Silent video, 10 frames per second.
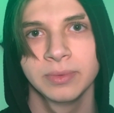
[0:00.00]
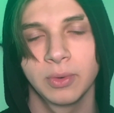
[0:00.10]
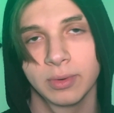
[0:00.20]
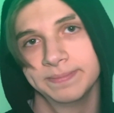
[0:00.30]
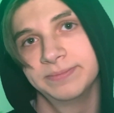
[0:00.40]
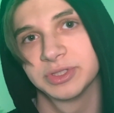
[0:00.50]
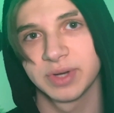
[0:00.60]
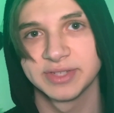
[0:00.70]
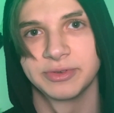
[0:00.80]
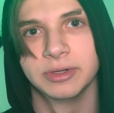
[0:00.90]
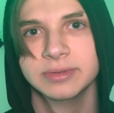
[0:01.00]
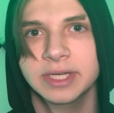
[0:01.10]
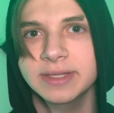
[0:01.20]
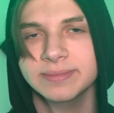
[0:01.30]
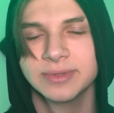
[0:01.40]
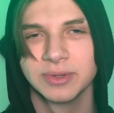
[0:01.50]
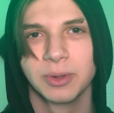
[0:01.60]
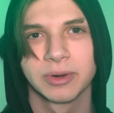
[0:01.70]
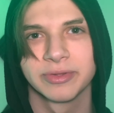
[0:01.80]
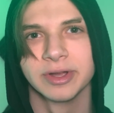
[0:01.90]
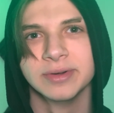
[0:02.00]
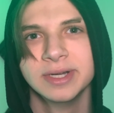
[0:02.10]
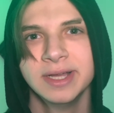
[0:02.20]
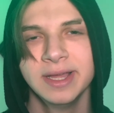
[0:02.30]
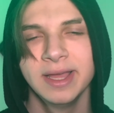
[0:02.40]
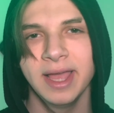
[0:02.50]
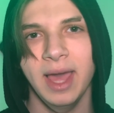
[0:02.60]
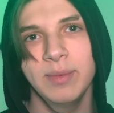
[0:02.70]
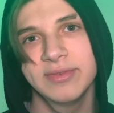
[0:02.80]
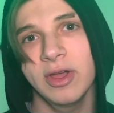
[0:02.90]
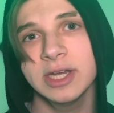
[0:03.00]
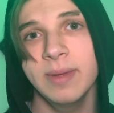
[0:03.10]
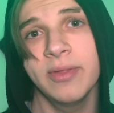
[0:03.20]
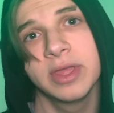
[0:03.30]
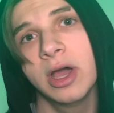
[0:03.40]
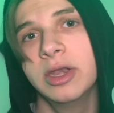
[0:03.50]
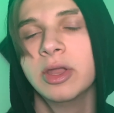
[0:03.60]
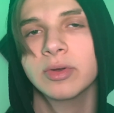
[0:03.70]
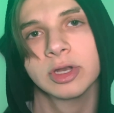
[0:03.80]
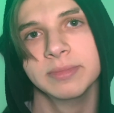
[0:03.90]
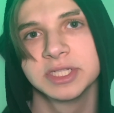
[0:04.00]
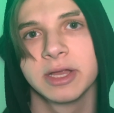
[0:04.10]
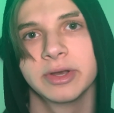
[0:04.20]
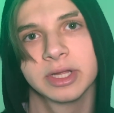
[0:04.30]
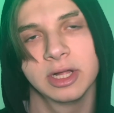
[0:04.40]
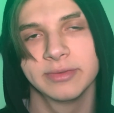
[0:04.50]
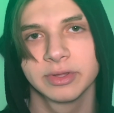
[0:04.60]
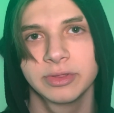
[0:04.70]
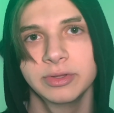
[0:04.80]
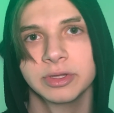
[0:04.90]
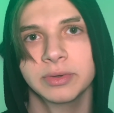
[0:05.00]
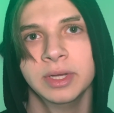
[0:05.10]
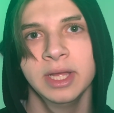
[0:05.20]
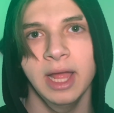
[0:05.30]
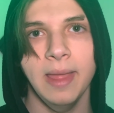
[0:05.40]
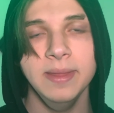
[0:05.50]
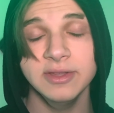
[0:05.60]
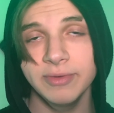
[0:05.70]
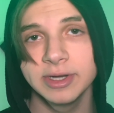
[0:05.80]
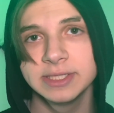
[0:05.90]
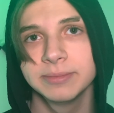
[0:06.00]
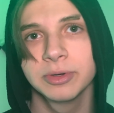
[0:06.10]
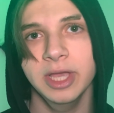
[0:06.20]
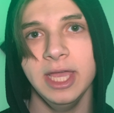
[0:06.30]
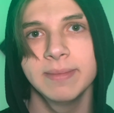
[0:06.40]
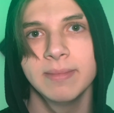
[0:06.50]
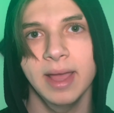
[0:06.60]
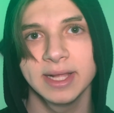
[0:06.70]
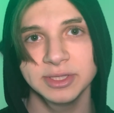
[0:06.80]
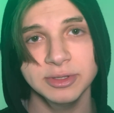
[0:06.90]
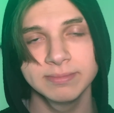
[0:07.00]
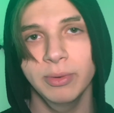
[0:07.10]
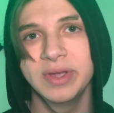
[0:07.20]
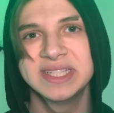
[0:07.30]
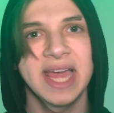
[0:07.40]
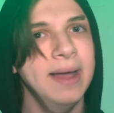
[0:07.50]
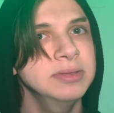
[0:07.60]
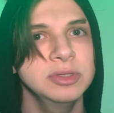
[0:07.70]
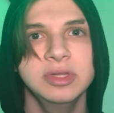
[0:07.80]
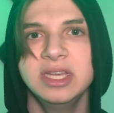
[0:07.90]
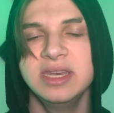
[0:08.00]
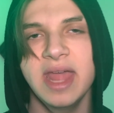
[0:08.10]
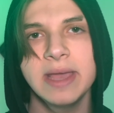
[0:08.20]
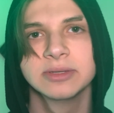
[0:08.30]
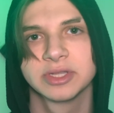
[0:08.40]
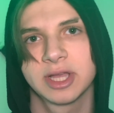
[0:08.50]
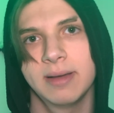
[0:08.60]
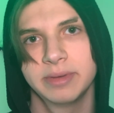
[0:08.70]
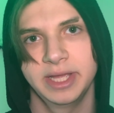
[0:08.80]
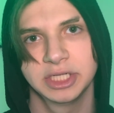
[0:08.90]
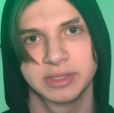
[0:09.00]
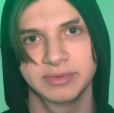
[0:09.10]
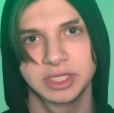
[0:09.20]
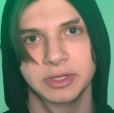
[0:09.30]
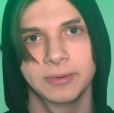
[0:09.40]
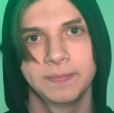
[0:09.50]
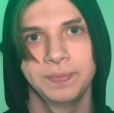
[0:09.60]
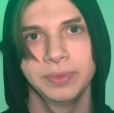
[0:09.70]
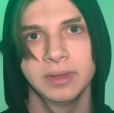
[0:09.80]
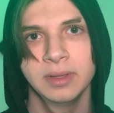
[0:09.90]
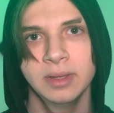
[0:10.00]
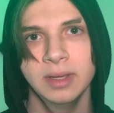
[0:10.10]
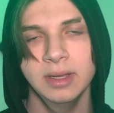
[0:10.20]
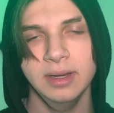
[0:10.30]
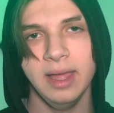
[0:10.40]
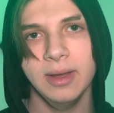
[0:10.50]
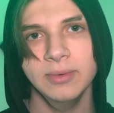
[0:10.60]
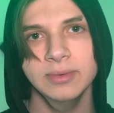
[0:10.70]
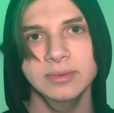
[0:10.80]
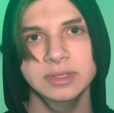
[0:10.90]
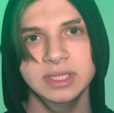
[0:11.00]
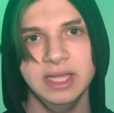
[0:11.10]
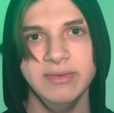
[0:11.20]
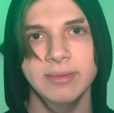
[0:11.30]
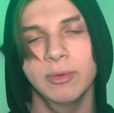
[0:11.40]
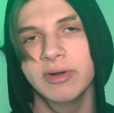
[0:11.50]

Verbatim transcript: or stressful in The Lore Through. And we've talked about how the unknown could be scary in Call of Cthulhu, and this very simple game, at certain points, absolutely nails the combination of the two. Now, to give it more